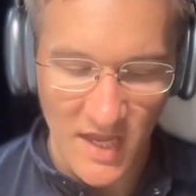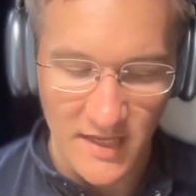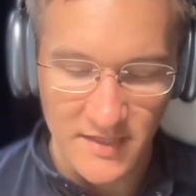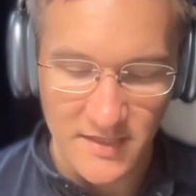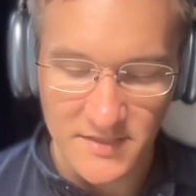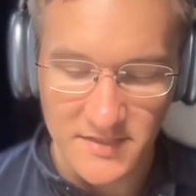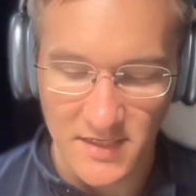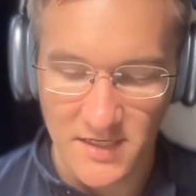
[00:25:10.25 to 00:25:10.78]

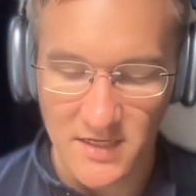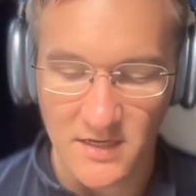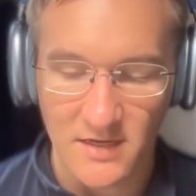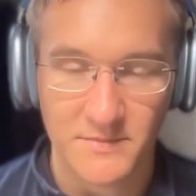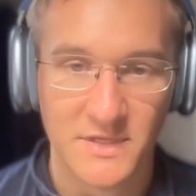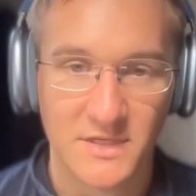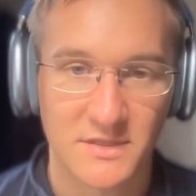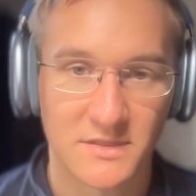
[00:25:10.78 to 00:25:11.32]
and they're setting
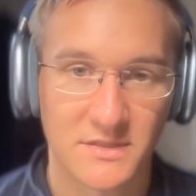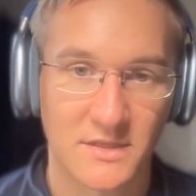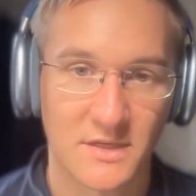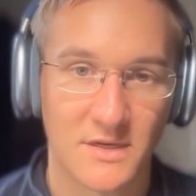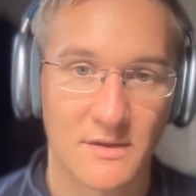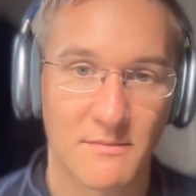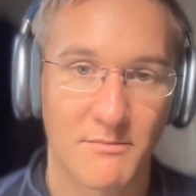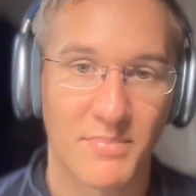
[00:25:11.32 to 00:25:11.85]
up
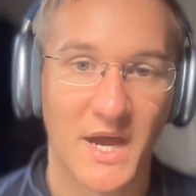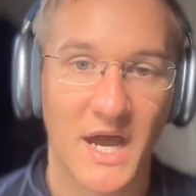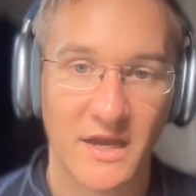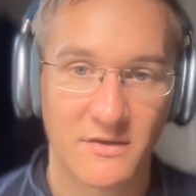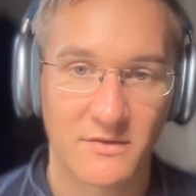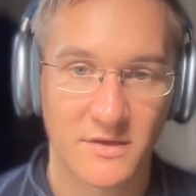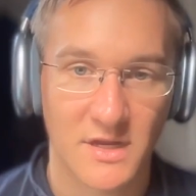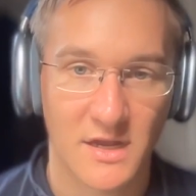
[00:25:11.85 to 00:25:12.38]
these
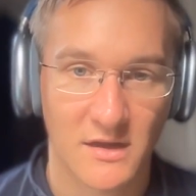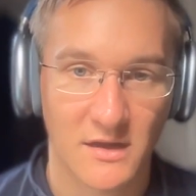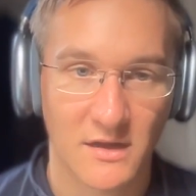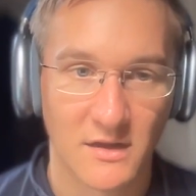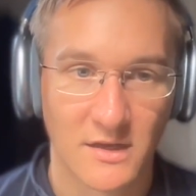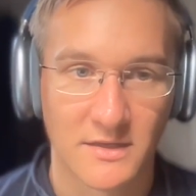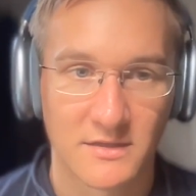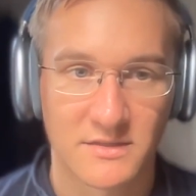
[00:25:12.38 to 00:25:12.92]

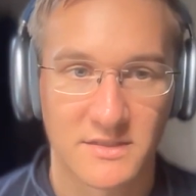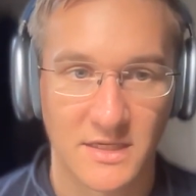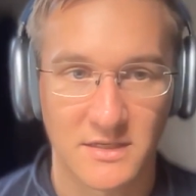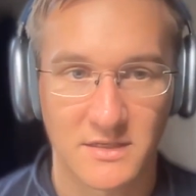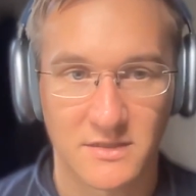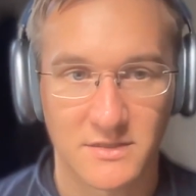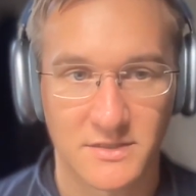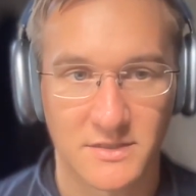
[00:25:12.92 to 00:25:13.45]
pioneer
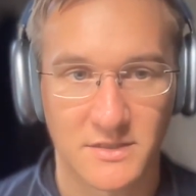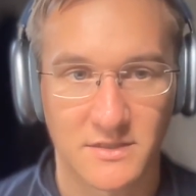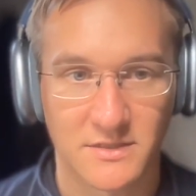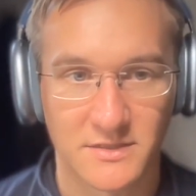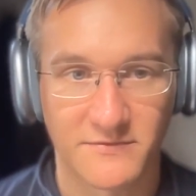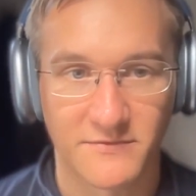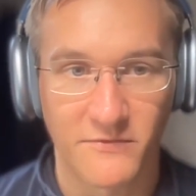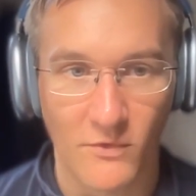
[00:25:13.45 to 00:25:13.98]
centers.
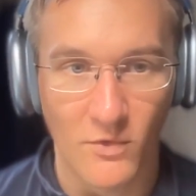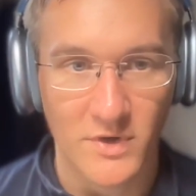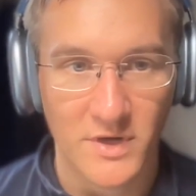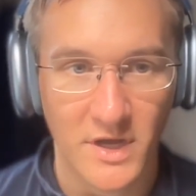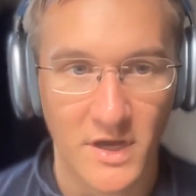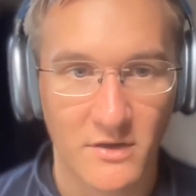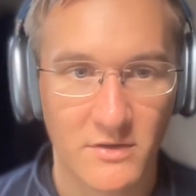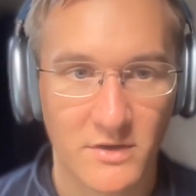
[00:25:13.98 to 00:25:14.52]
There's
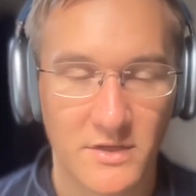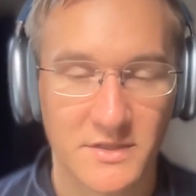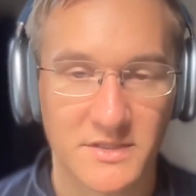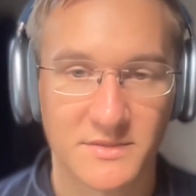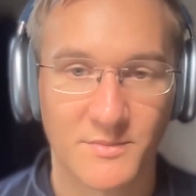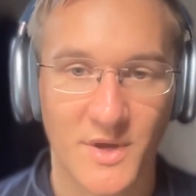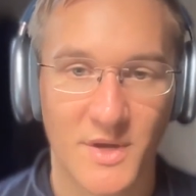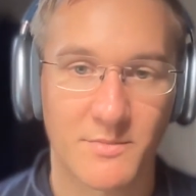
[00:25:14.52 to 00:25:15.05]
4 now,
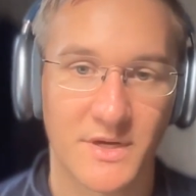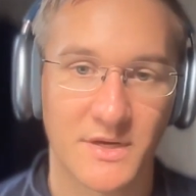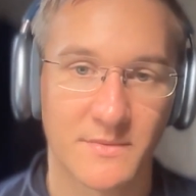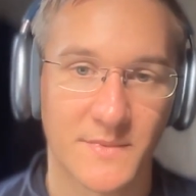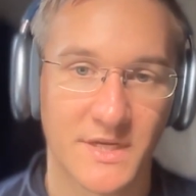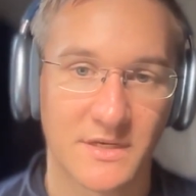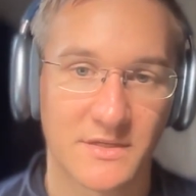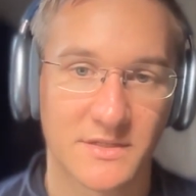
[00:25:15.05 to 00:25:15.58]
and Smart
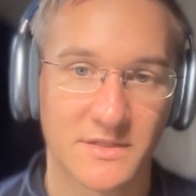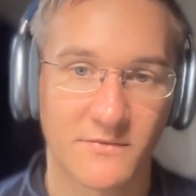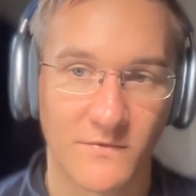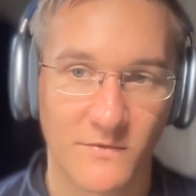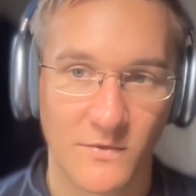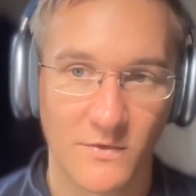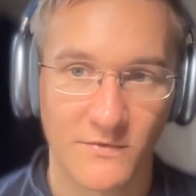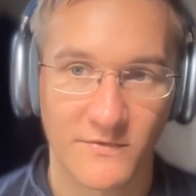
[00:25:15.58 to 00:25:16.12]
Biomed is the
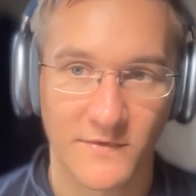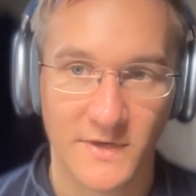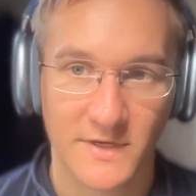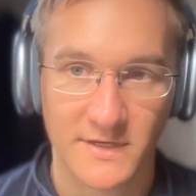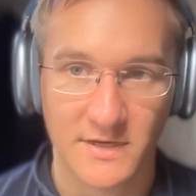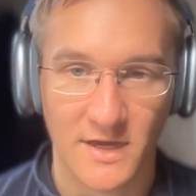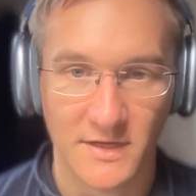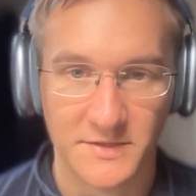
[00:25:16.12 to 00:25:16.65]
4th
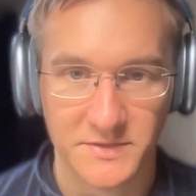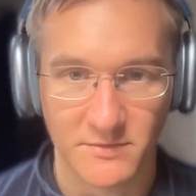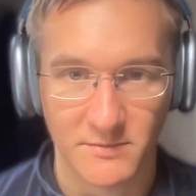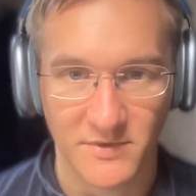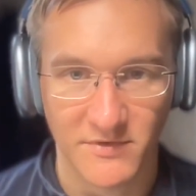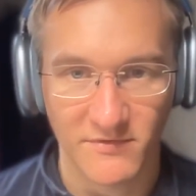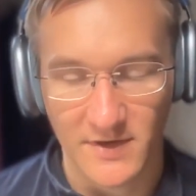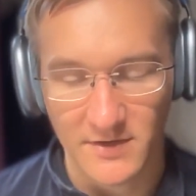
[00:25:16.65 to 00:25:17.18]
and the last
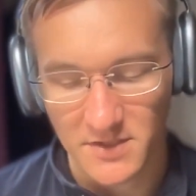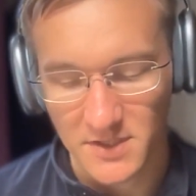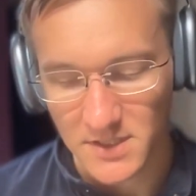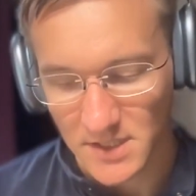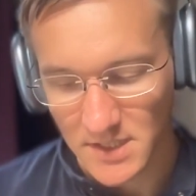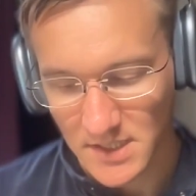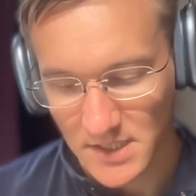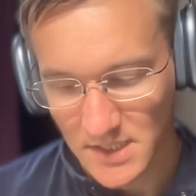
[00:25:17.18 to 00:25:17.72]
to be
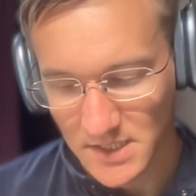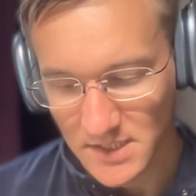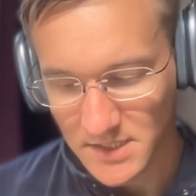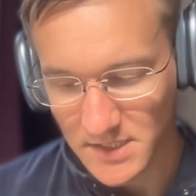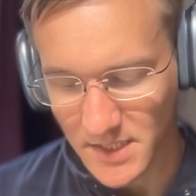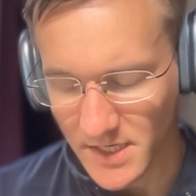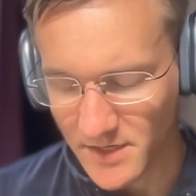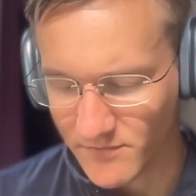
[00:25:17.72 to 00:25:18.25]
founded.
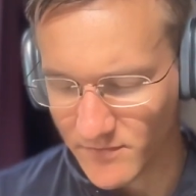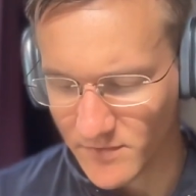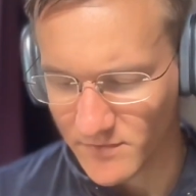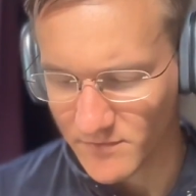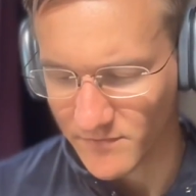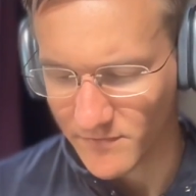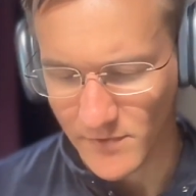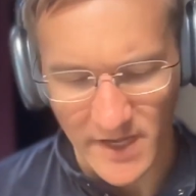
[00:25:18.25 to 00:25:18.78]
They have
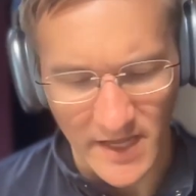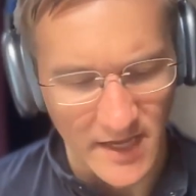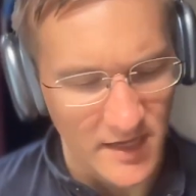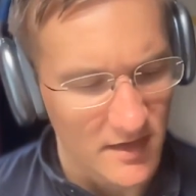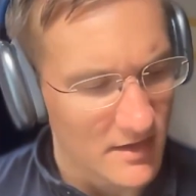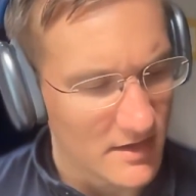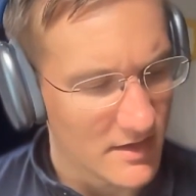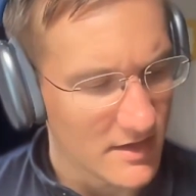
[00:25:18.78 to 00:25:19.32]
one for
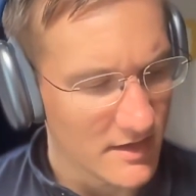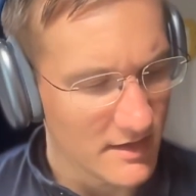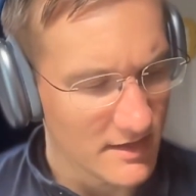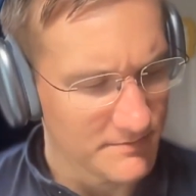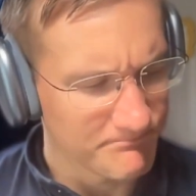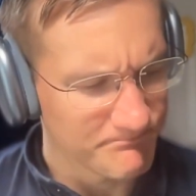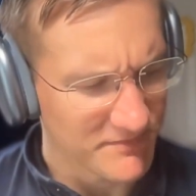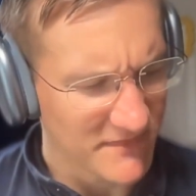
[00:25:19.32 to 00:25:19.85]

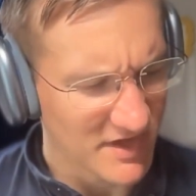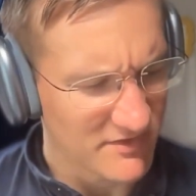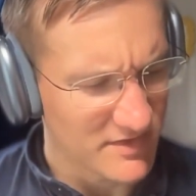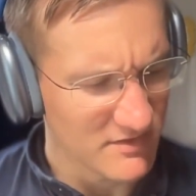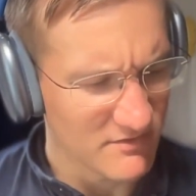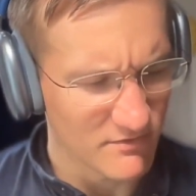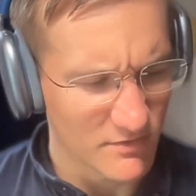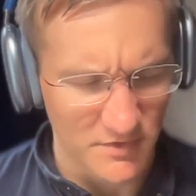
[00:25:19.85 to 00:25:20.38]
AI, I
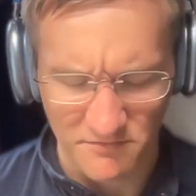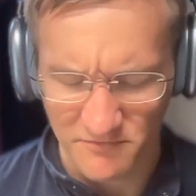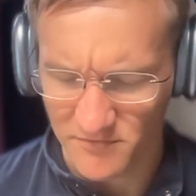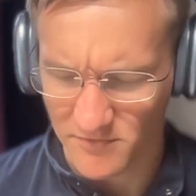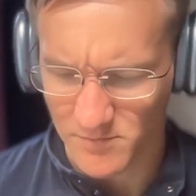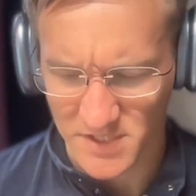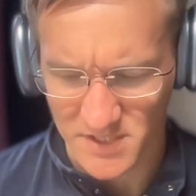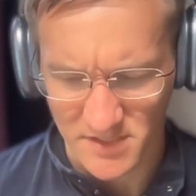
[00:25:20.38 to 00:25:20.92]
think one
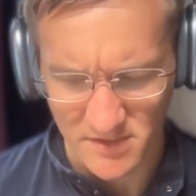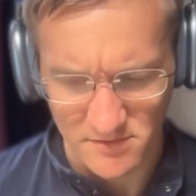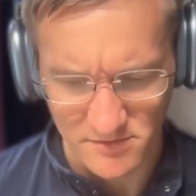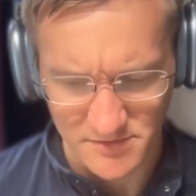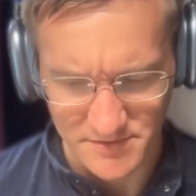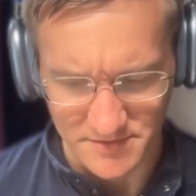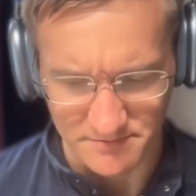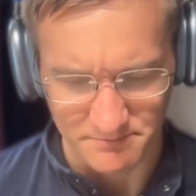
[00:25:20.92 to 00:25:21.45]
for
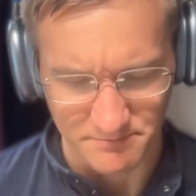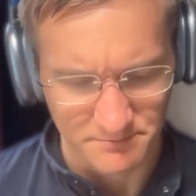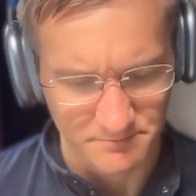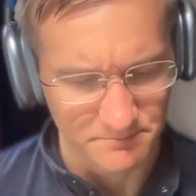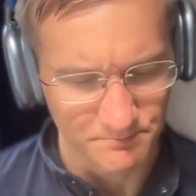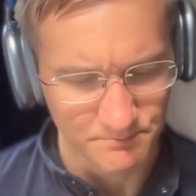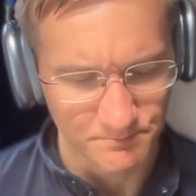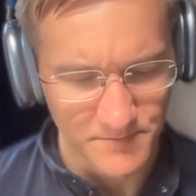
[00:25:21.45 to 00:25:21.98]
materials,
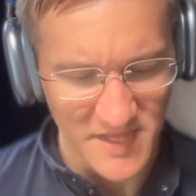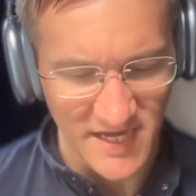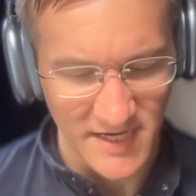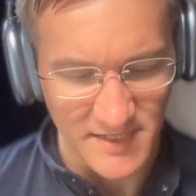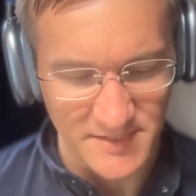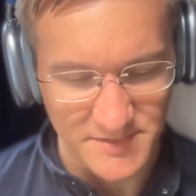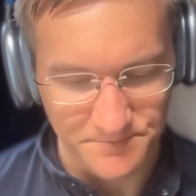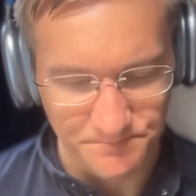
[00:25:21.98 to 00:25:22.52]

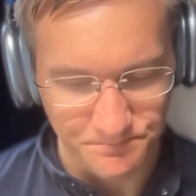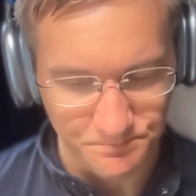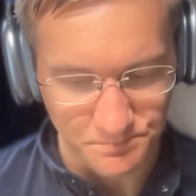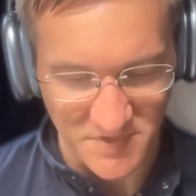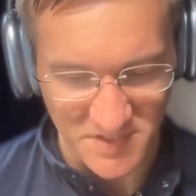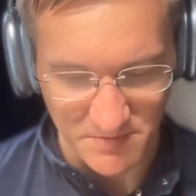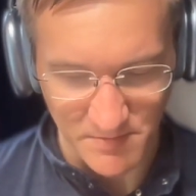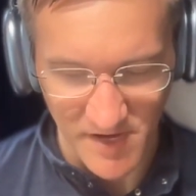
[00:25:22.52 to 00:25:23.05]
and
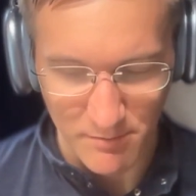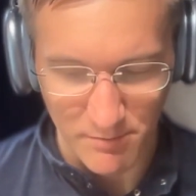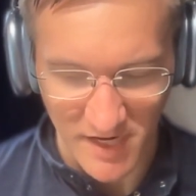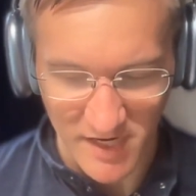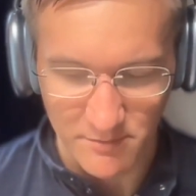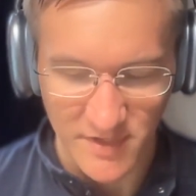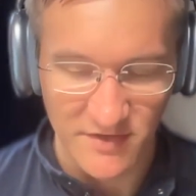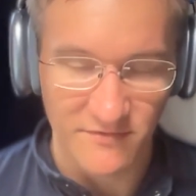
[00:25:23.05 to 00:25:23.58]
Smart
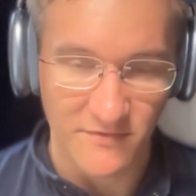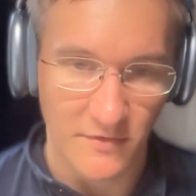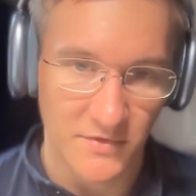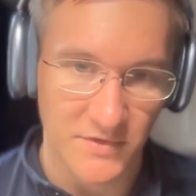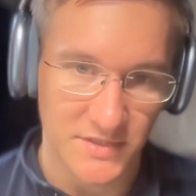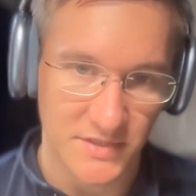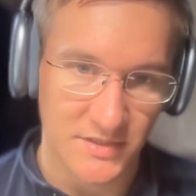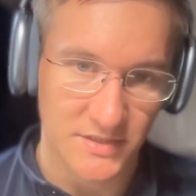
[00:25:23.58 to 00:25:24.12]
Biomed
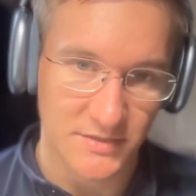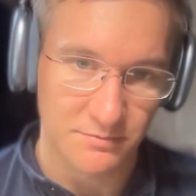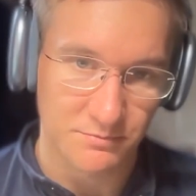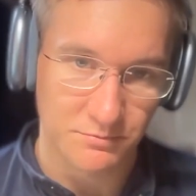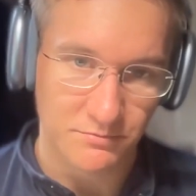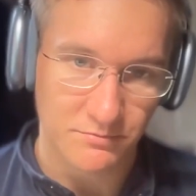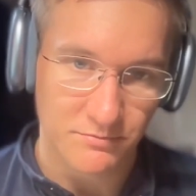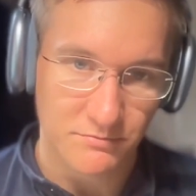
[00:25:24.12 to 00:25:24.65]
focuses
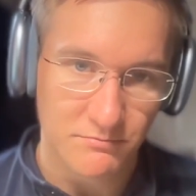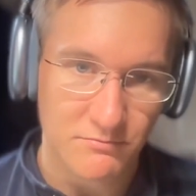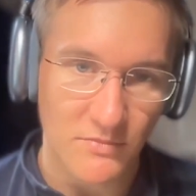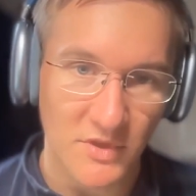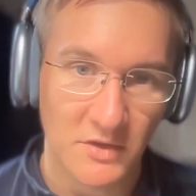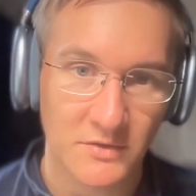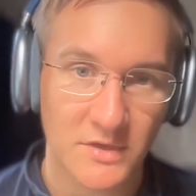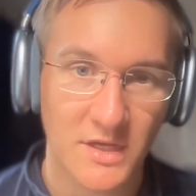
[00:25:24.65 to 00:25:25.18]

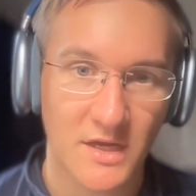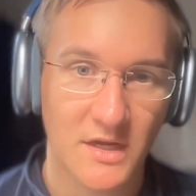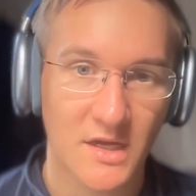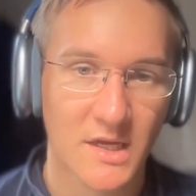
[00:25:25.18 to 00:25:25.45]
on